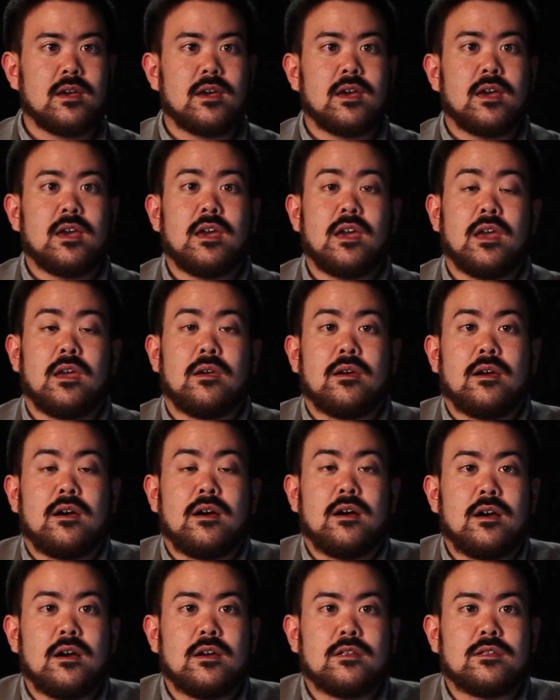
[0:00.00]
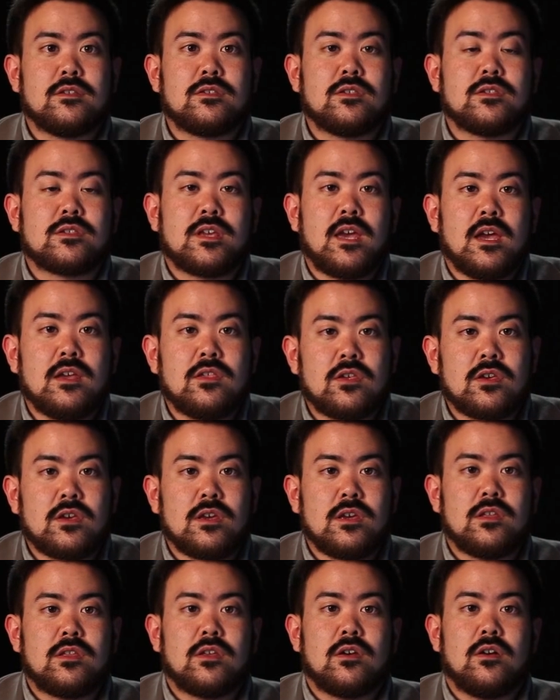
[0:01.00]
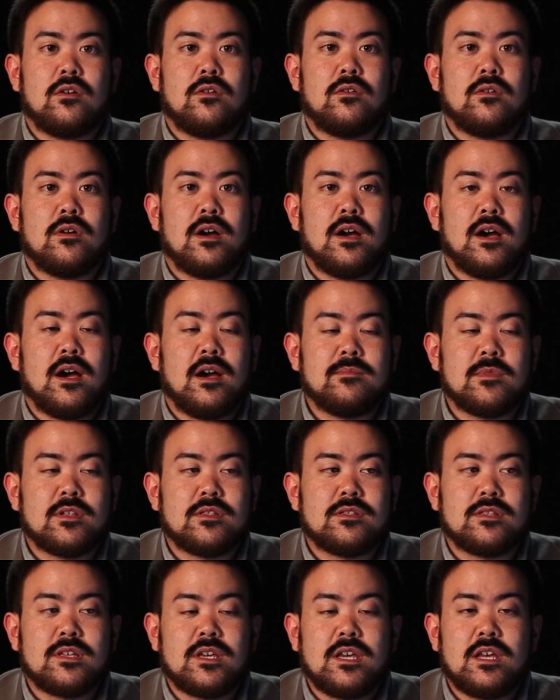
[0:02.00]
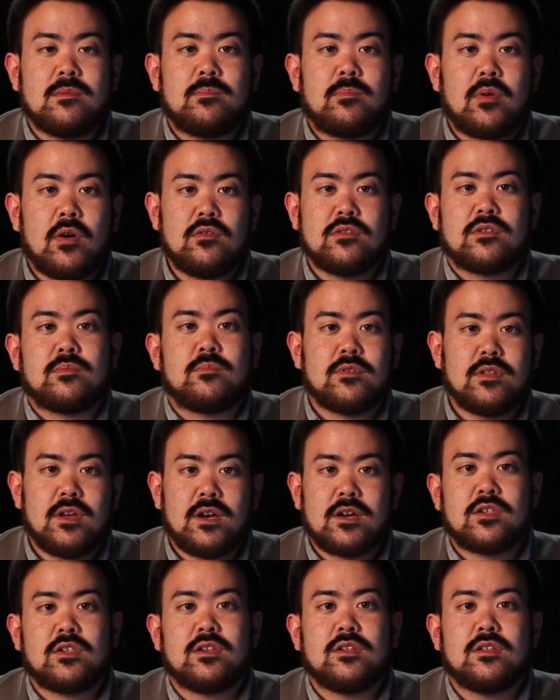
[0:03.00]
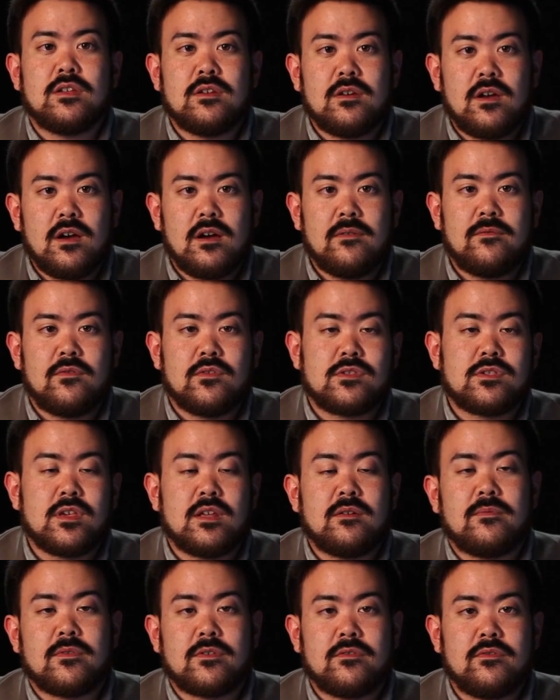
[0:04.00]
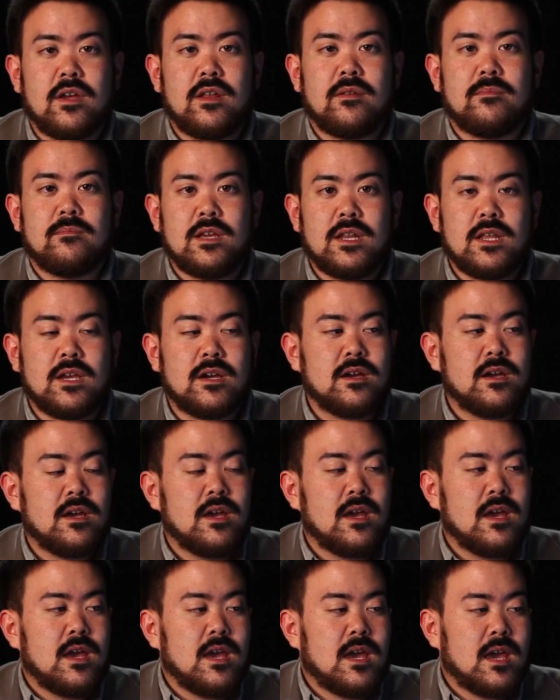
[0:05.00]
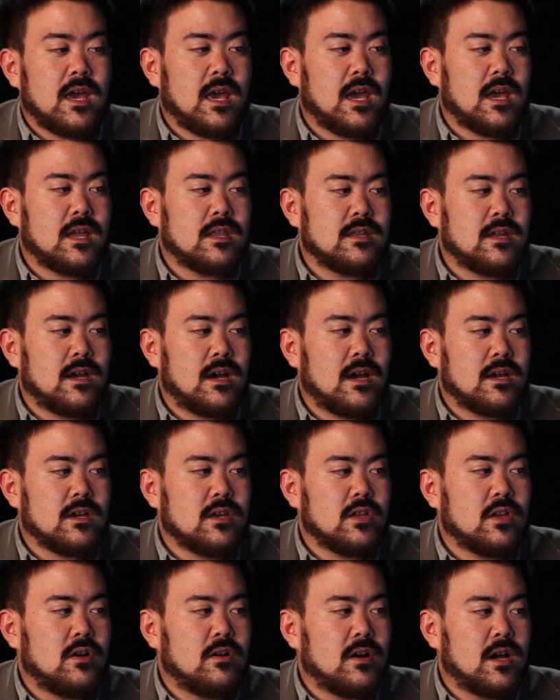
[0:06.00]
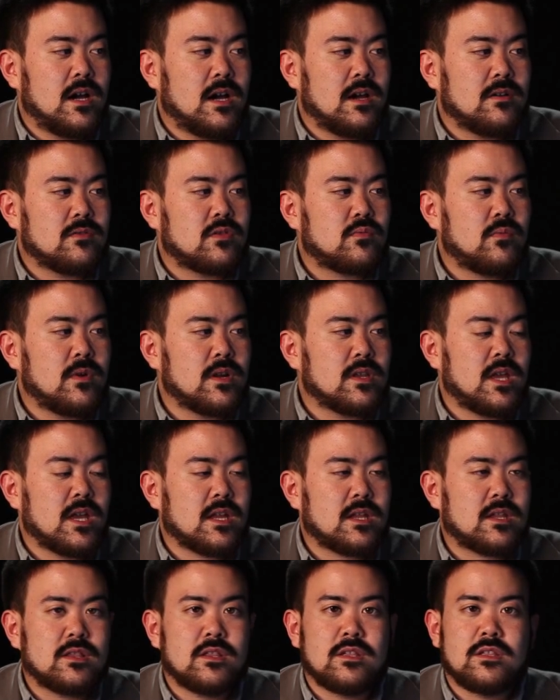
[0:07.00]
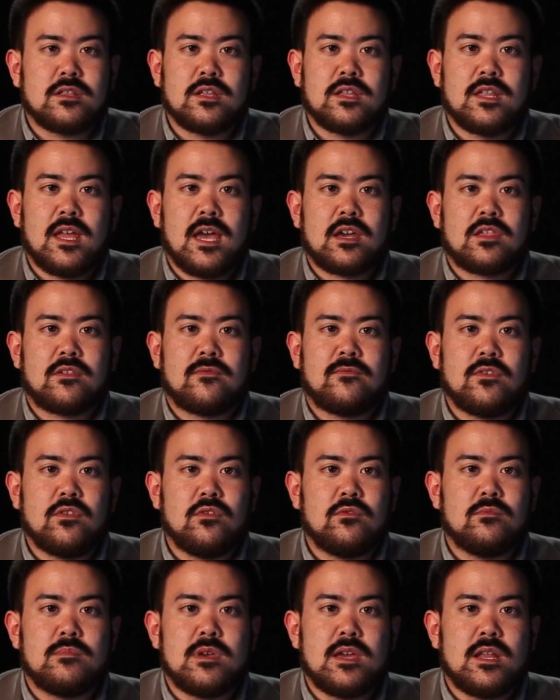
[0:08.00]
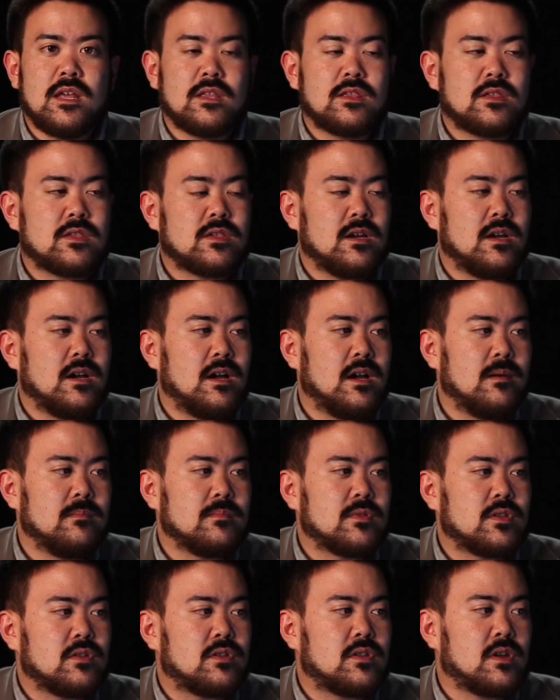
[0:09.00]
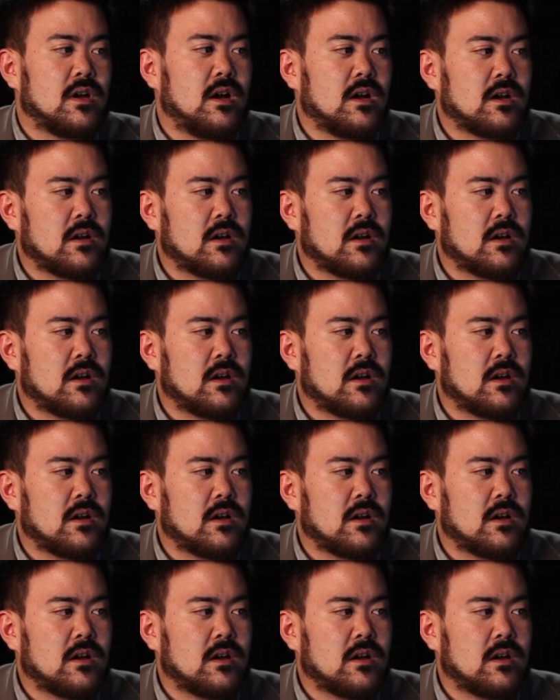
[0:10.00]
Hey, this is Kenji Ito. I'm the lead post-production for Center for Creative Media. And I just want to take the next few minutes to talk